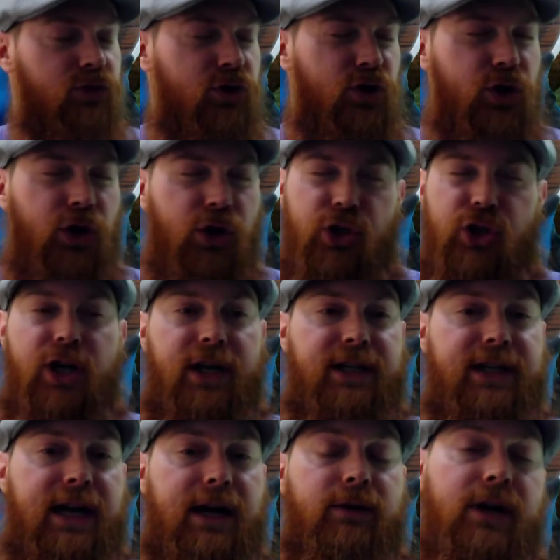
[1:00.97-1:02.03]
just shut
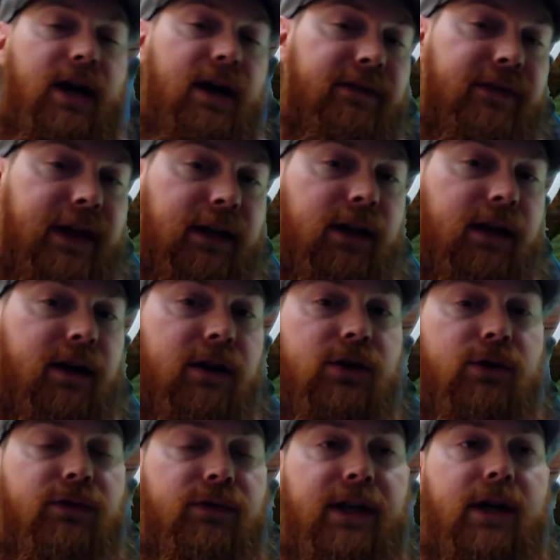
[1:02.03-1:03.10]
down, they click on
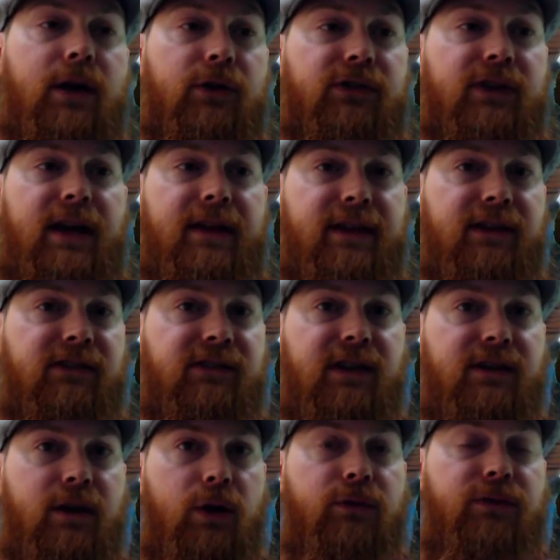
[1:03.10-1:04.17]
your videos, they see
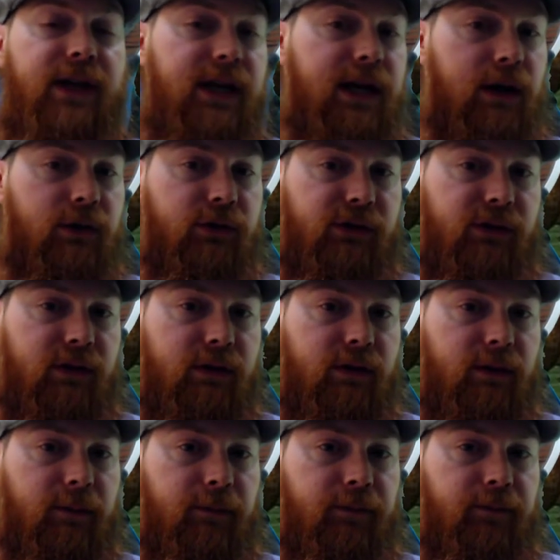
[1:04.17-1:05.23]
no videos.
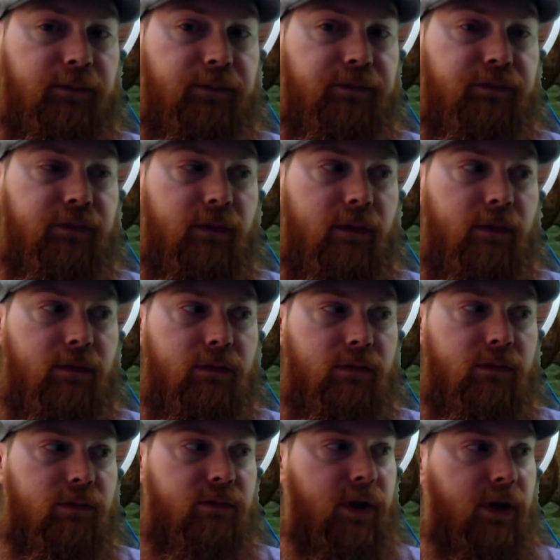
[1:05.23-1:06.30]

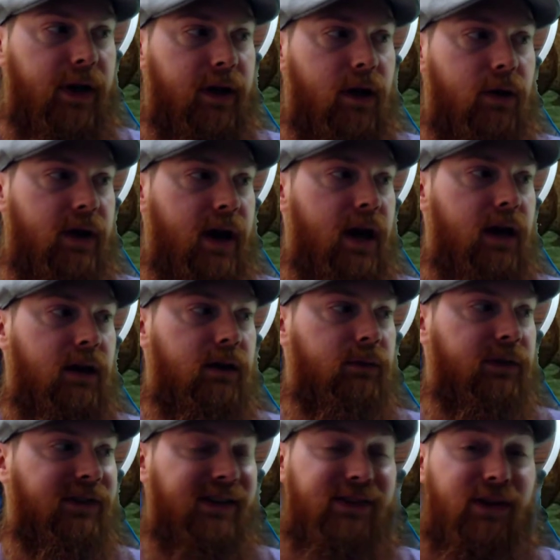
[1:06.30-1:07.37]
They're like, okay,
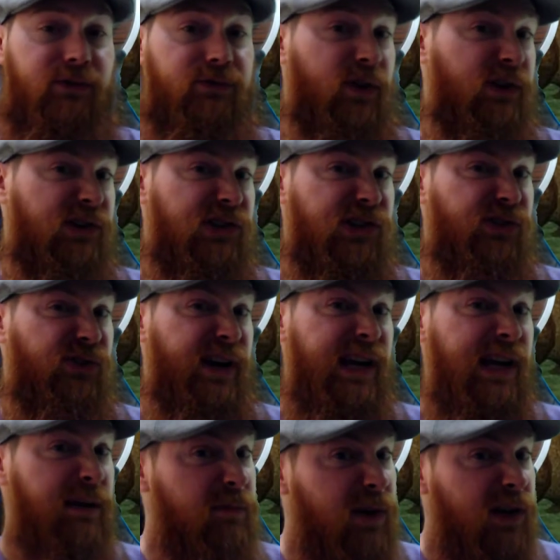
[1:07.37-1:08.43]
was that their first
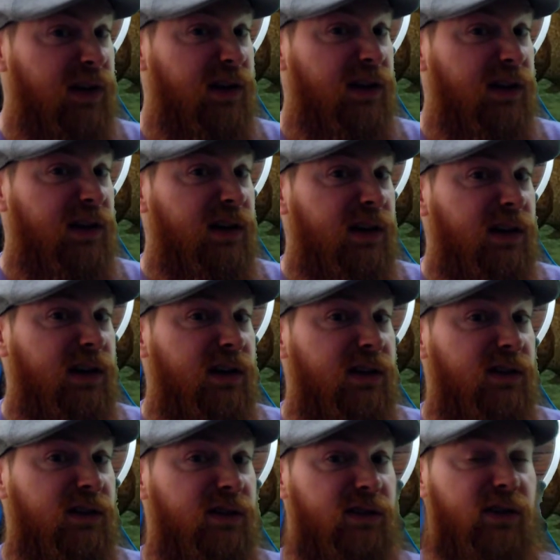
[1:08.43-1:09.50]
stream?
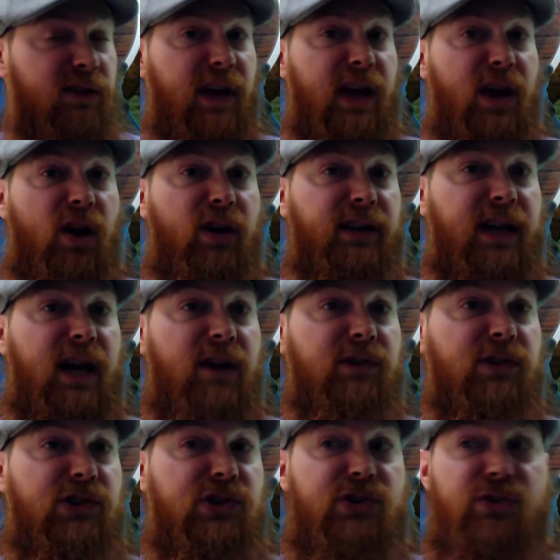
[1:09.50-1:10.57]
Do they hardly
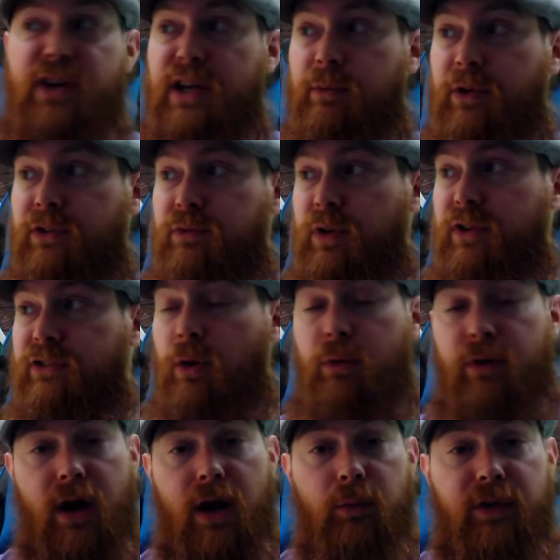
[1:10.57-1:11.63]
ever stream? What's
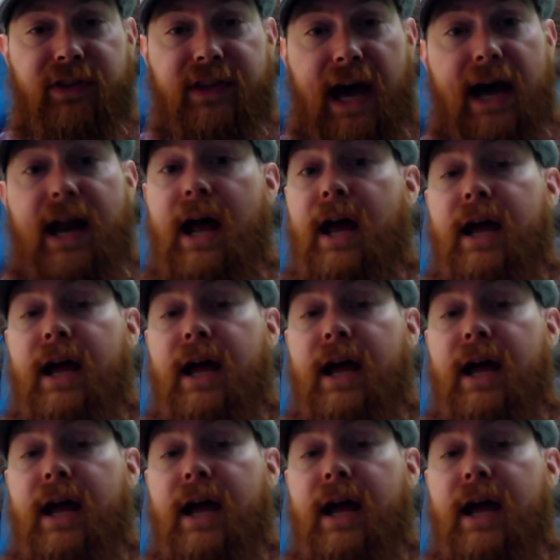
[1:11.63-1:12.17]
going on with that?